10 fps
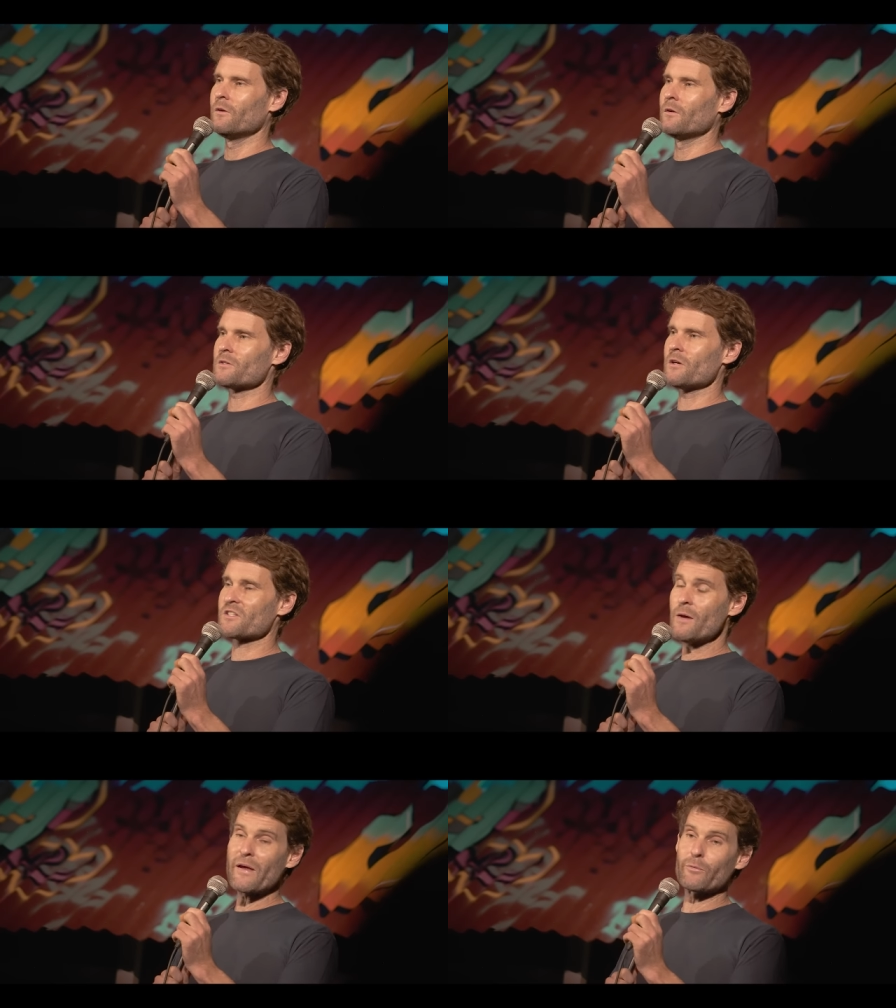So
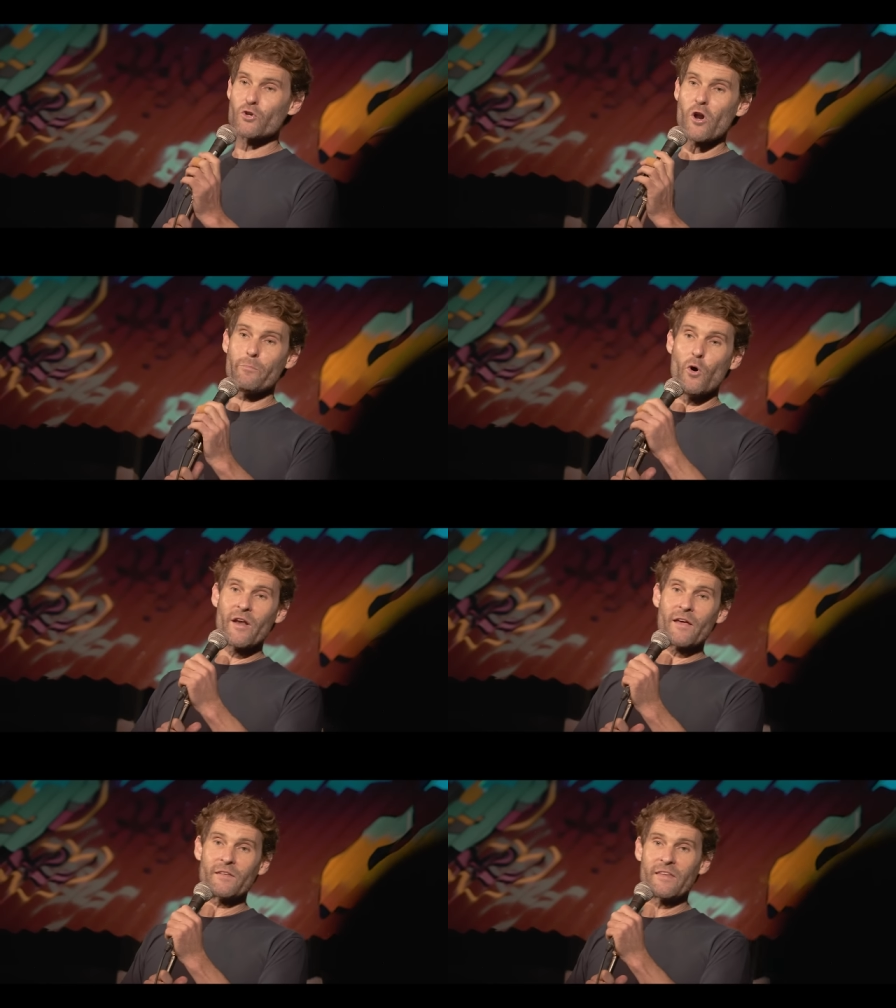some people try to
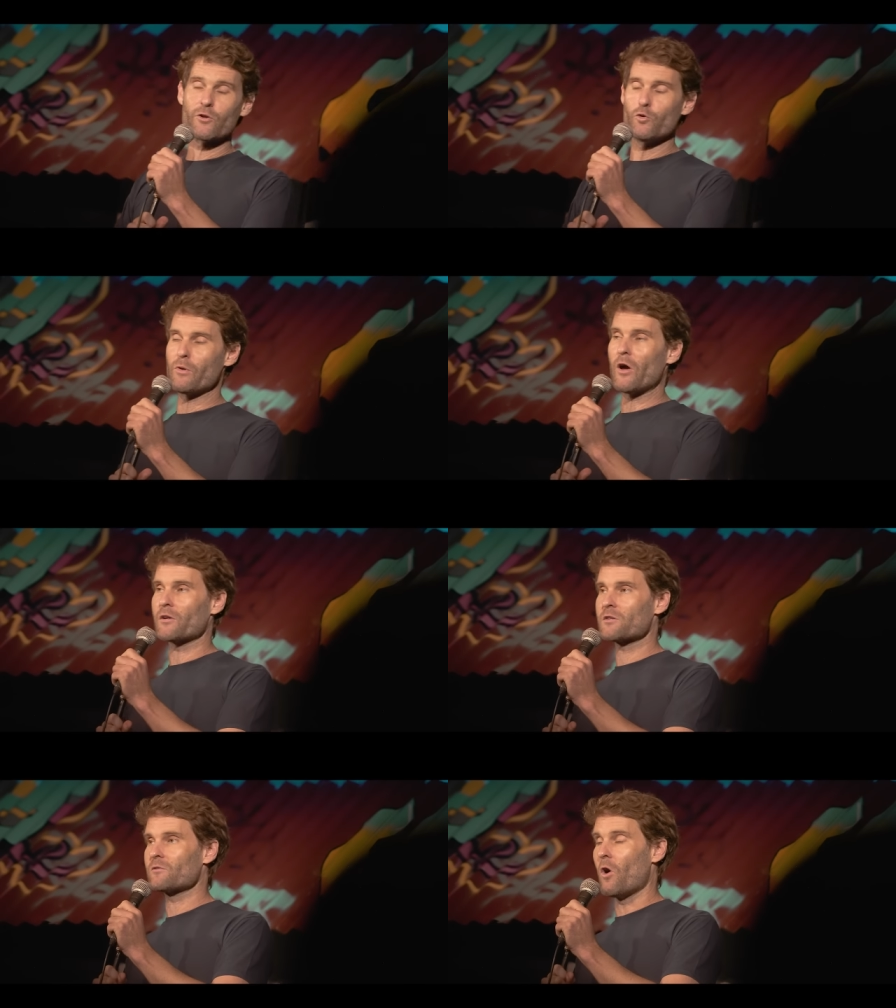point out that they're good
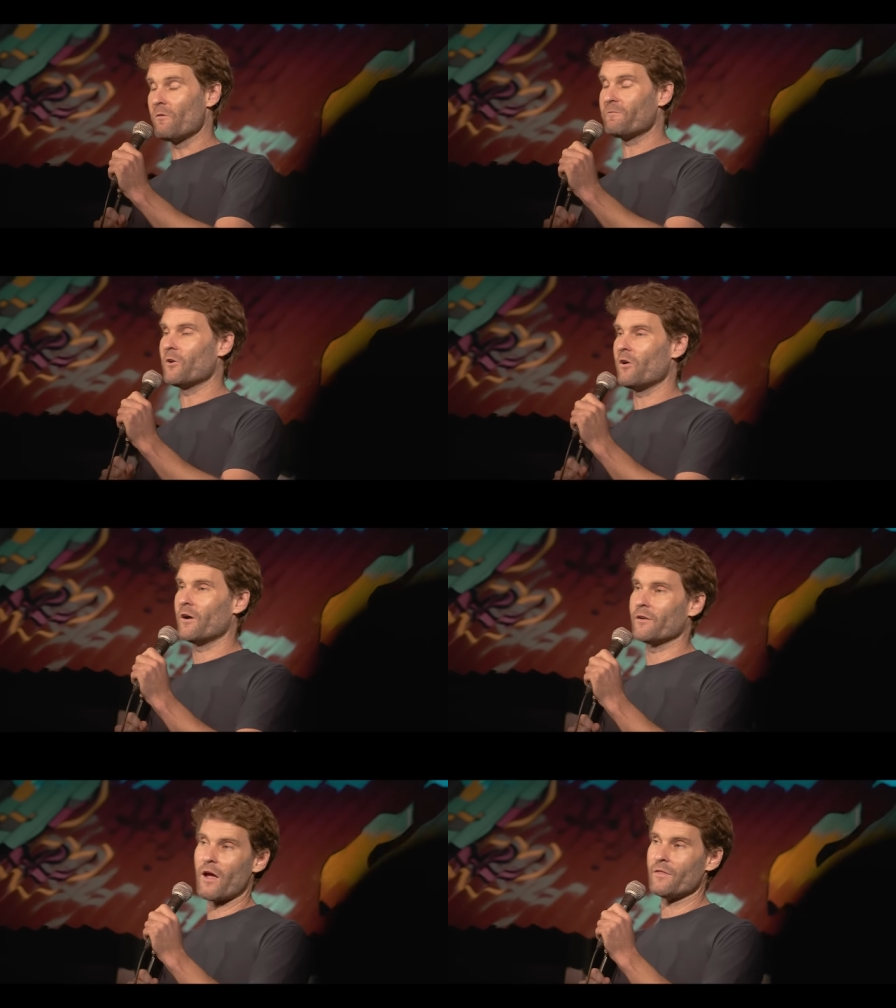blokes
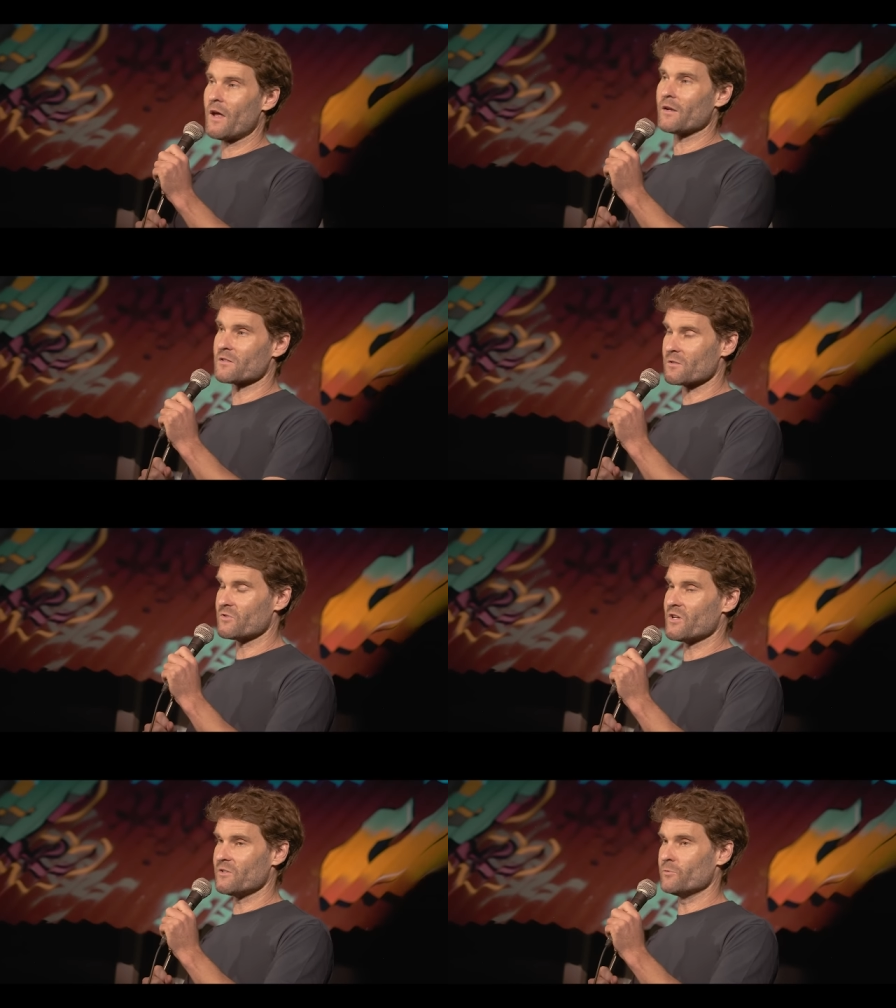offline, and that is some
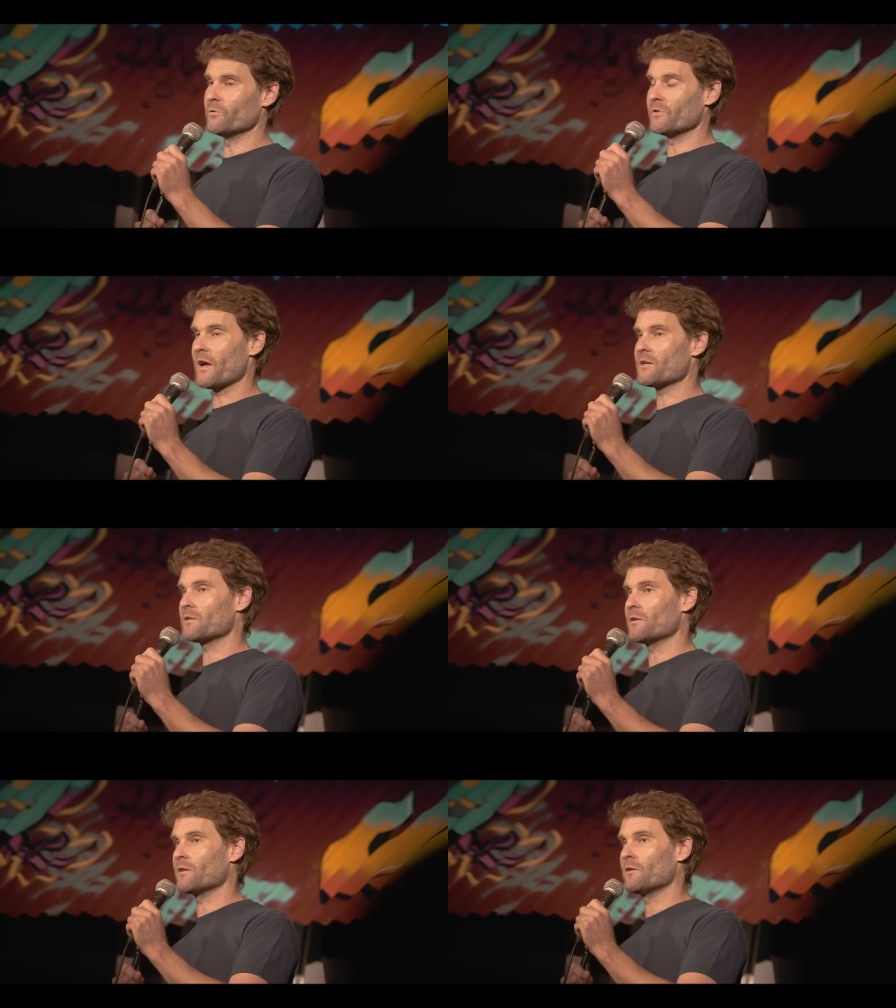genuine
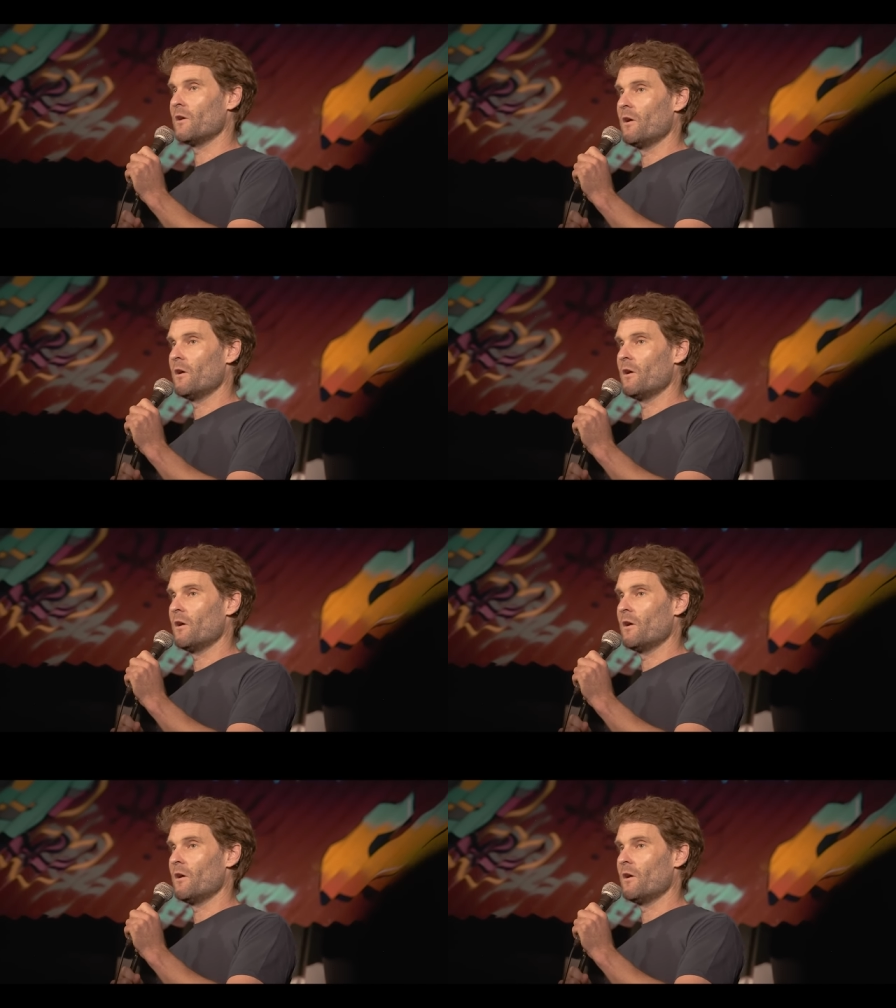audacity.